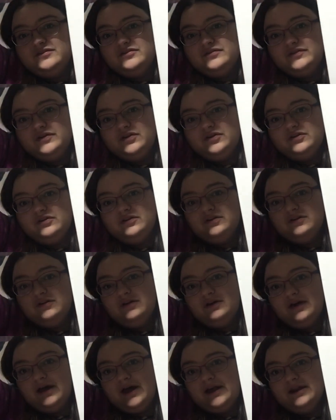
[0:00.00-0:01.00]
For You.
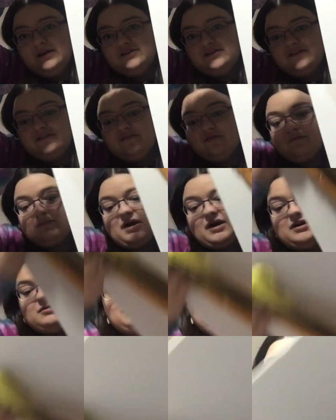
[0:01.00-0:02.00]
And it just reminded
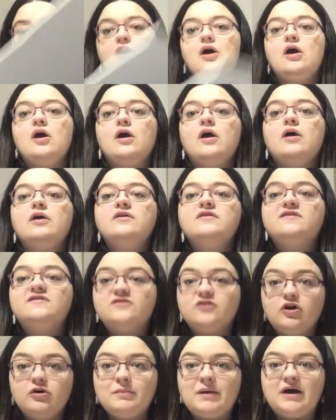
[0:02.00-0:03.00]
me
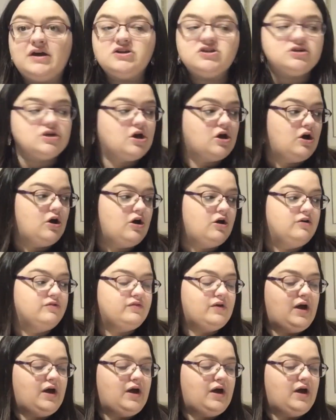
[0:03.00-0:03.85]
so much of